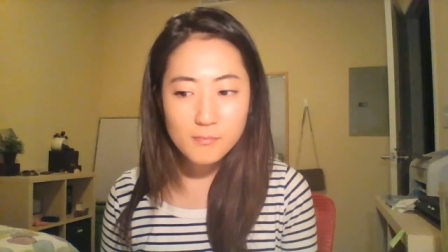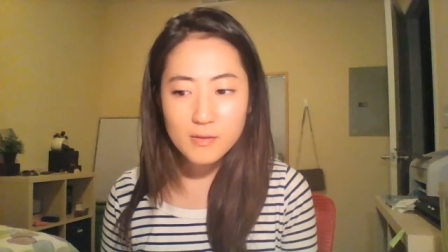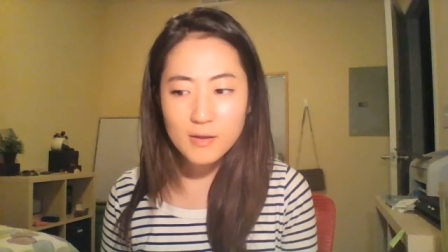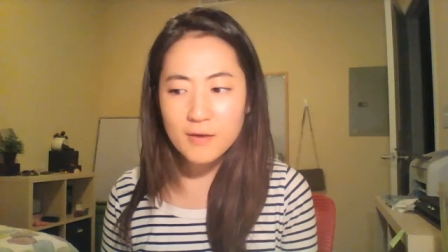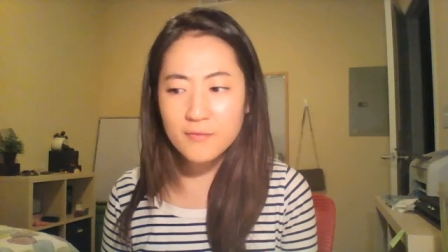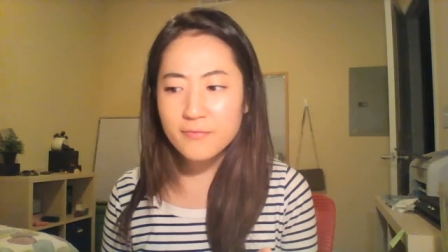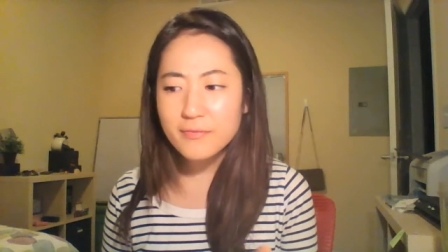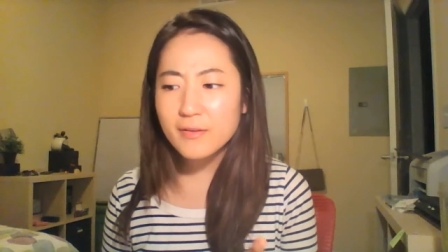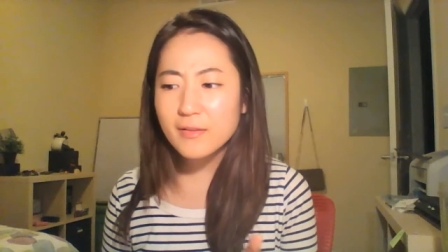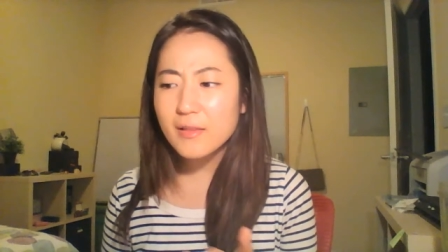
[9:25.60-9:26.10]

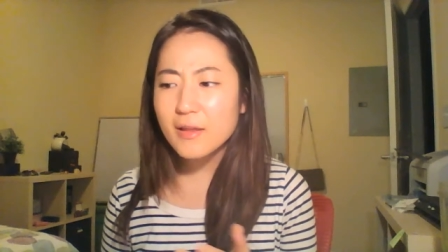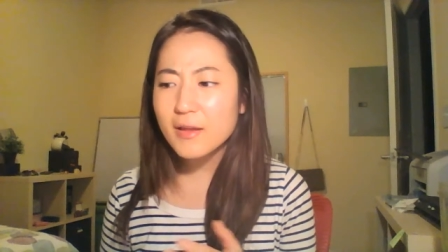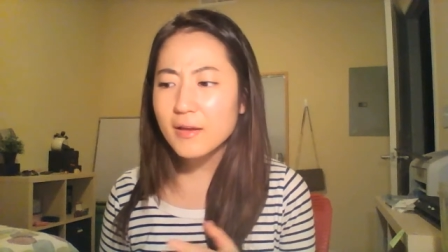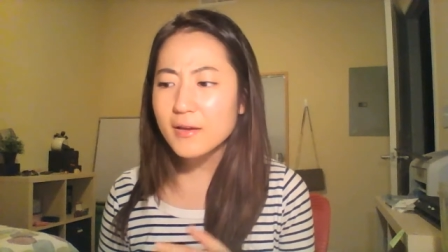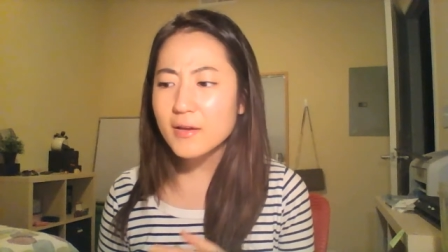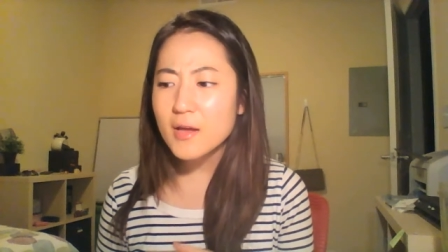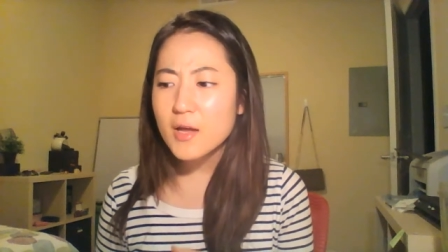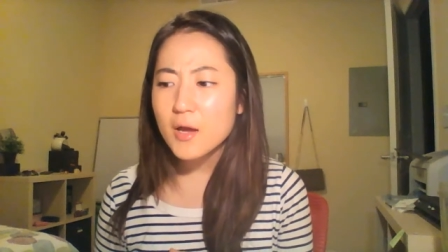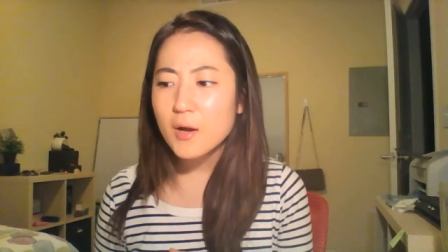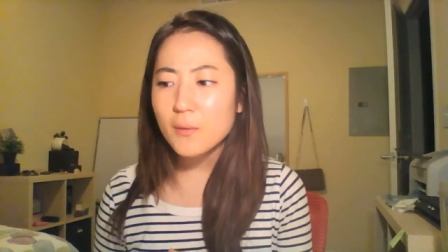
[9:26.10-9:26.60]
I feel like
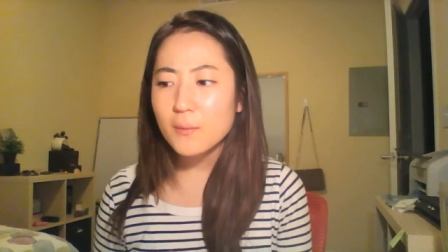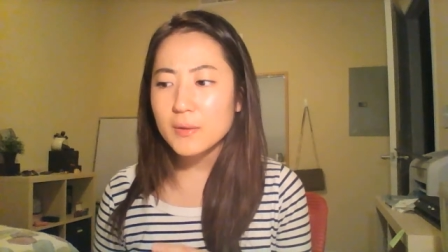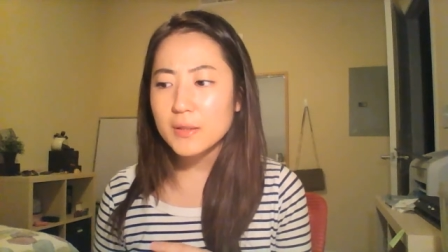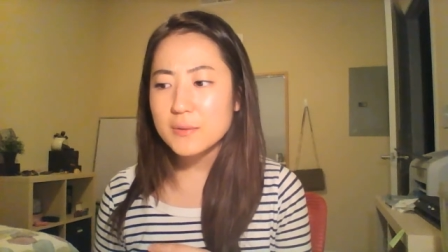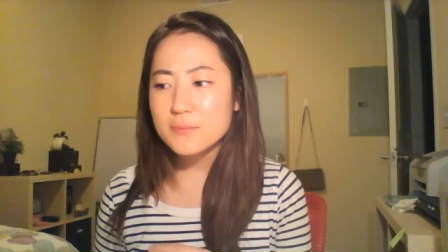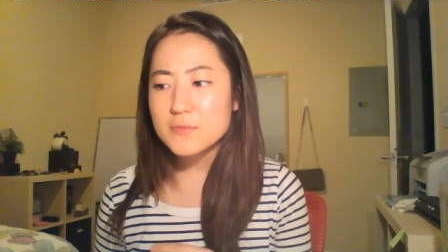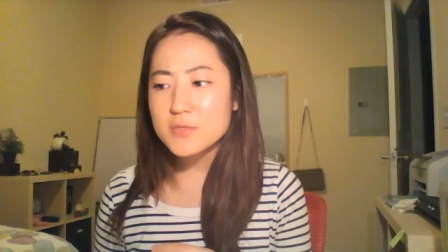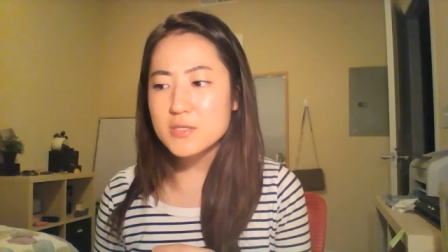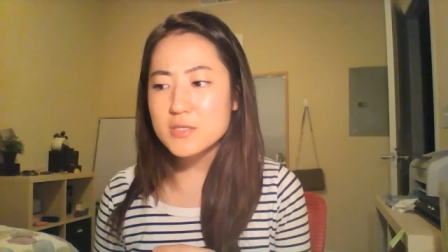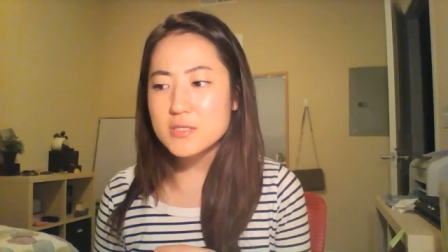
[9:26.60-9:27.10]
when
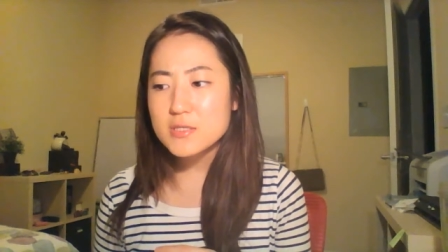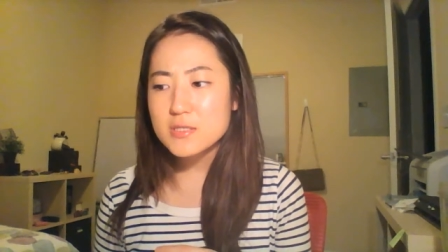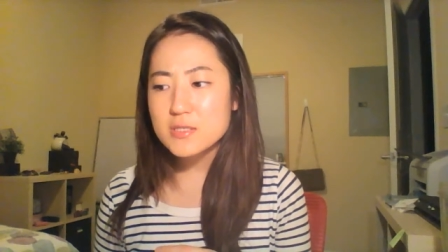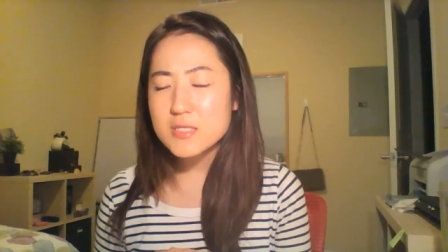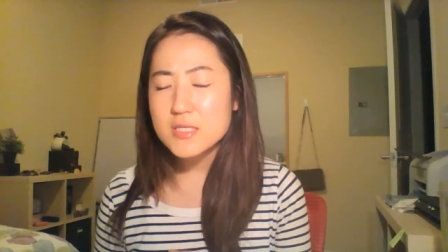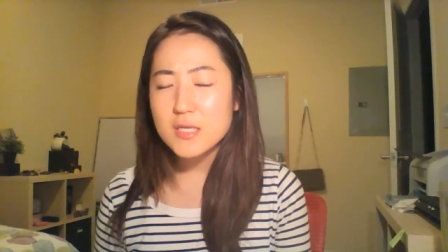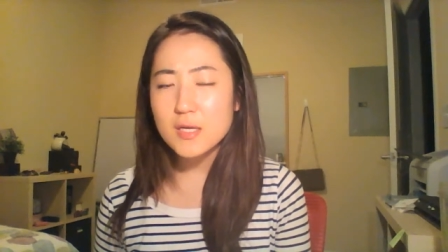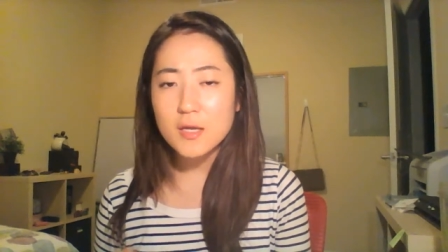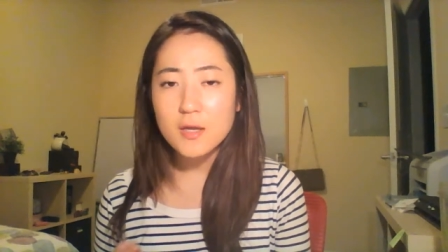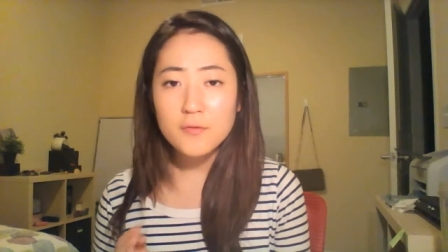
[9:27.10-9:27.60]
I'm just
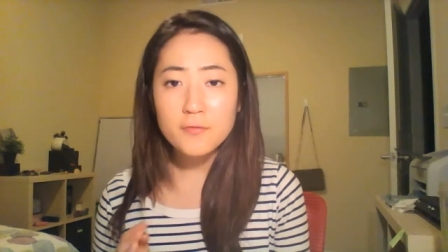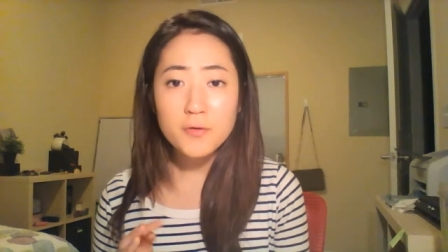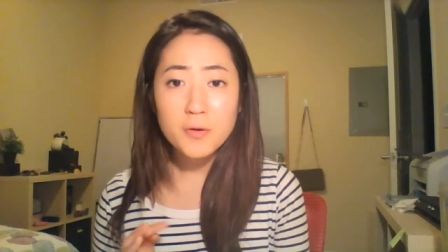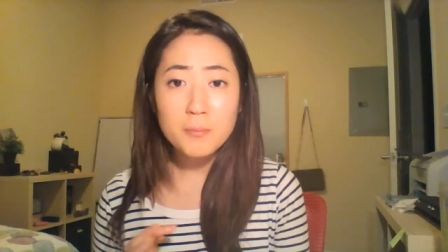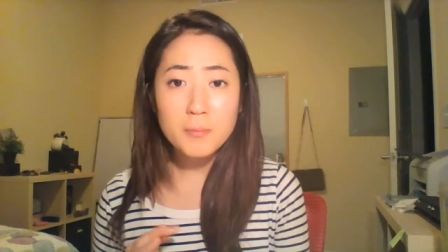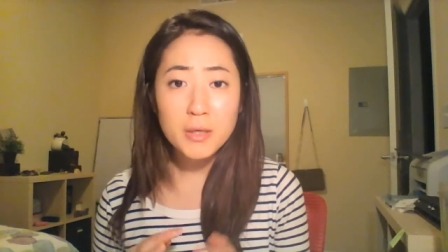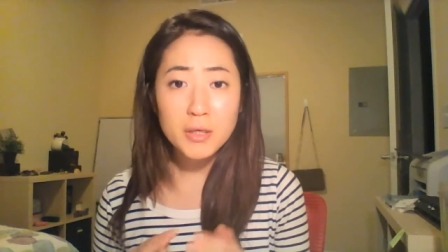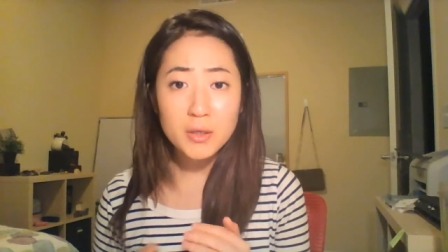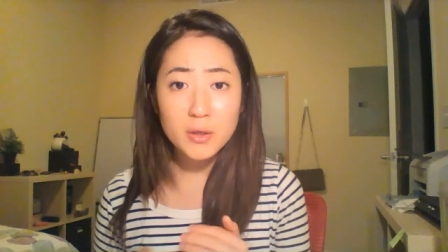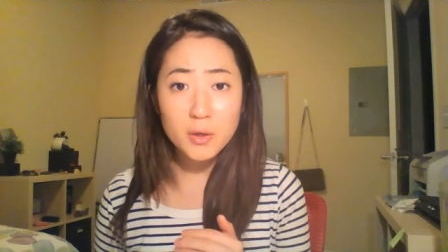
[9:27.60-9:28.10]
studying from
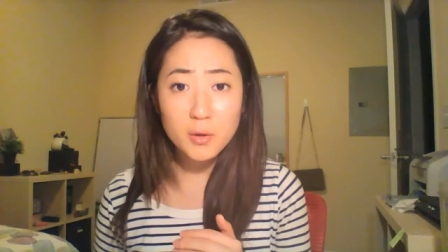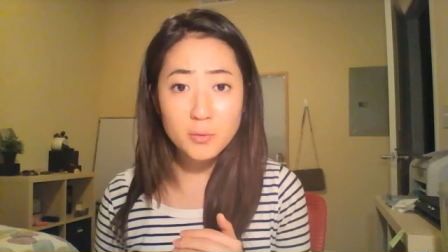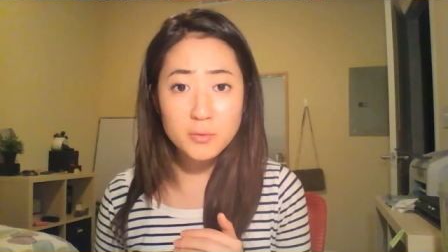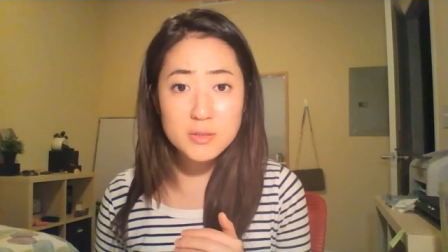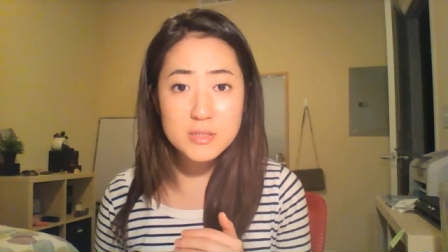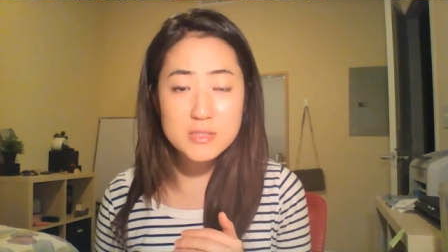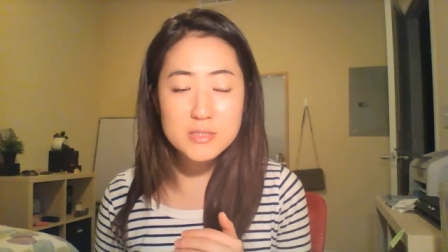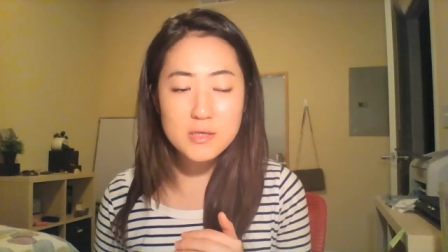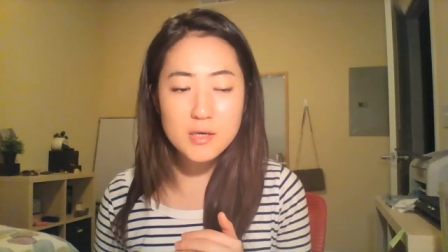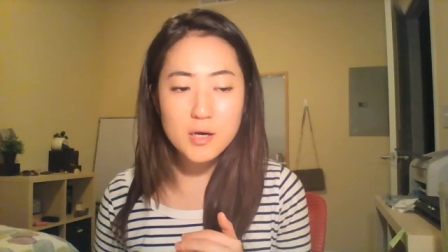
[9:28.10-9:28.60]
my
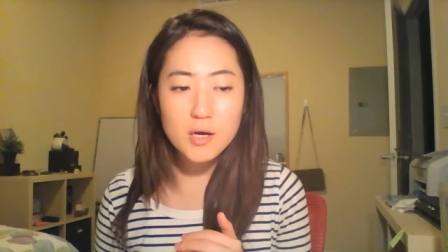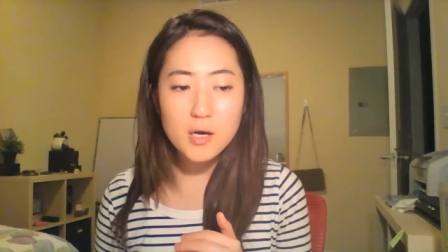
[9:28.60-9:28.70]
notes,